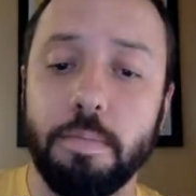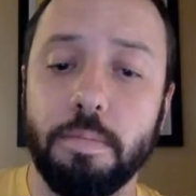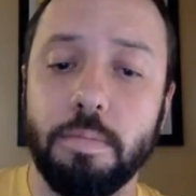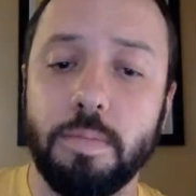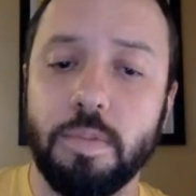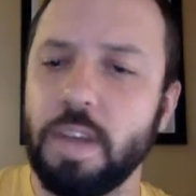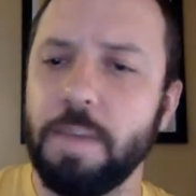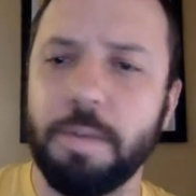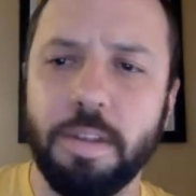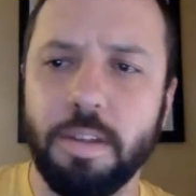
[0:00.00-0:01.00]
Just type
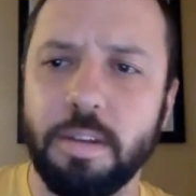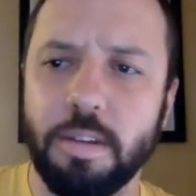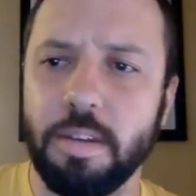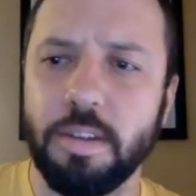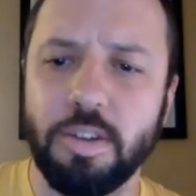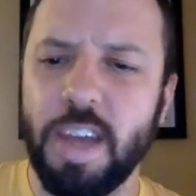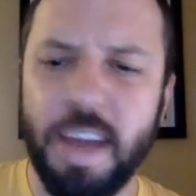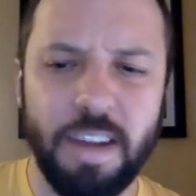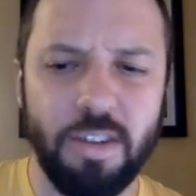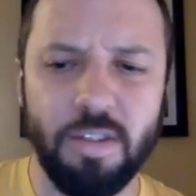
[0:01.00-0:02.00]
it in the
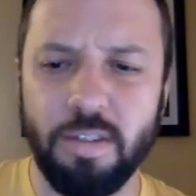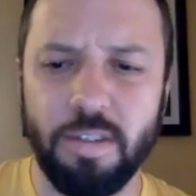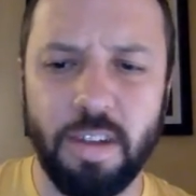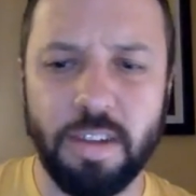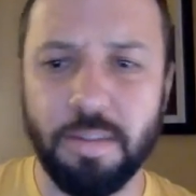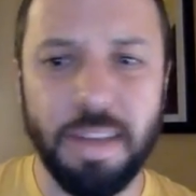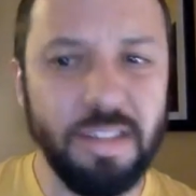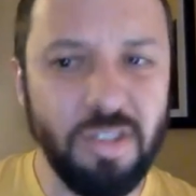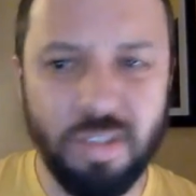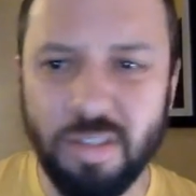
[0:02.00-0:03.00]
chat or as a
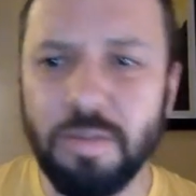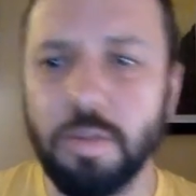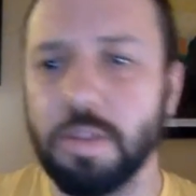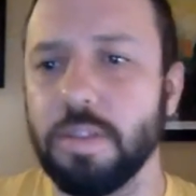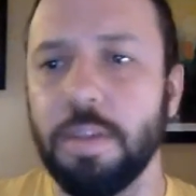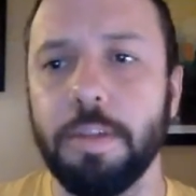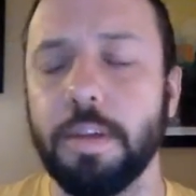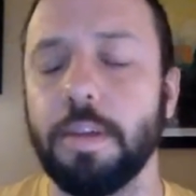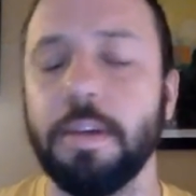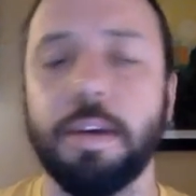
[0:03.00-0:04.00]
message or
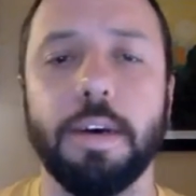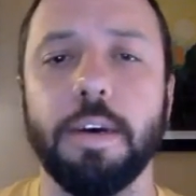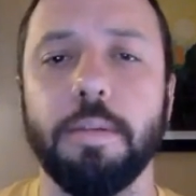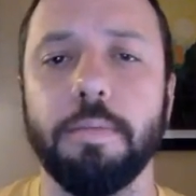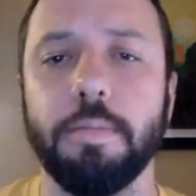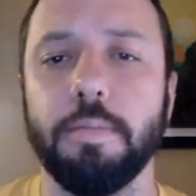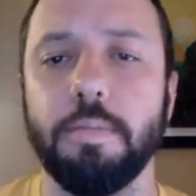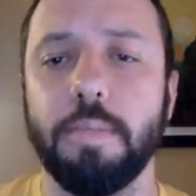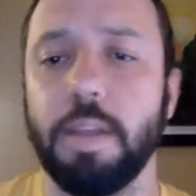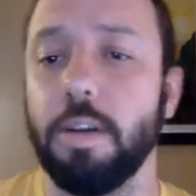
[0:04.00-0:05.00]
something.
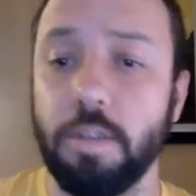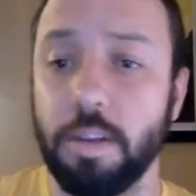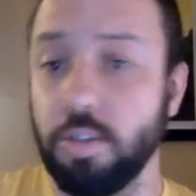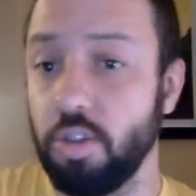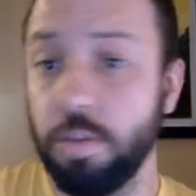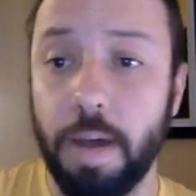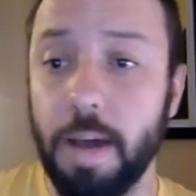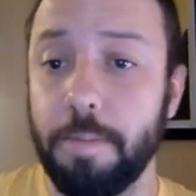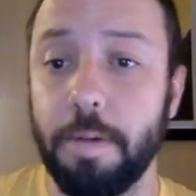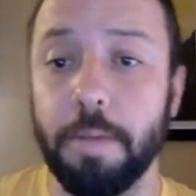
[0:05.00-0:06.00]
It should
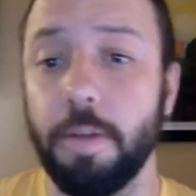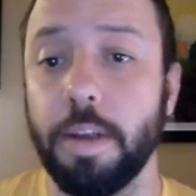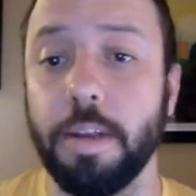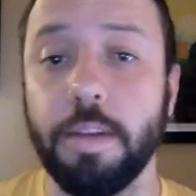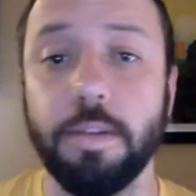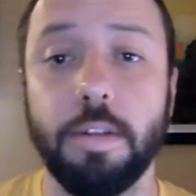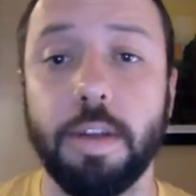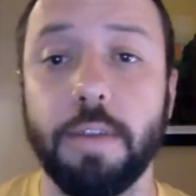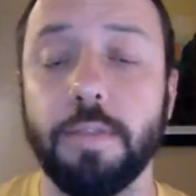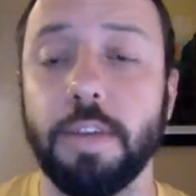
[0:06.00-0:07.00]
pop up right here in the
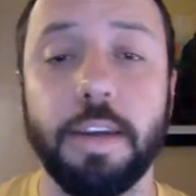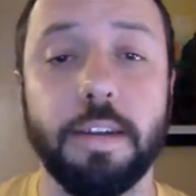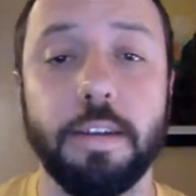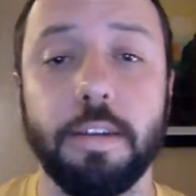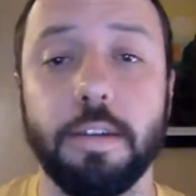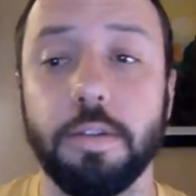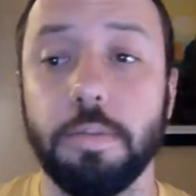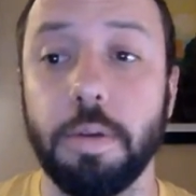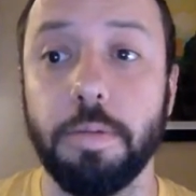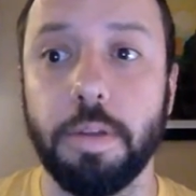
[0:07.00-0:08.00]
live chat, and I should
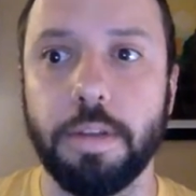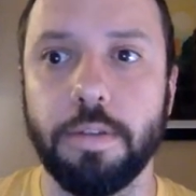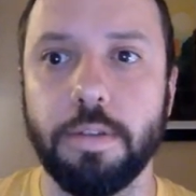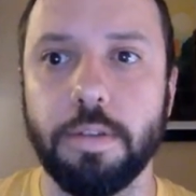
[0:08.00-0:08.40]
be able to answer it.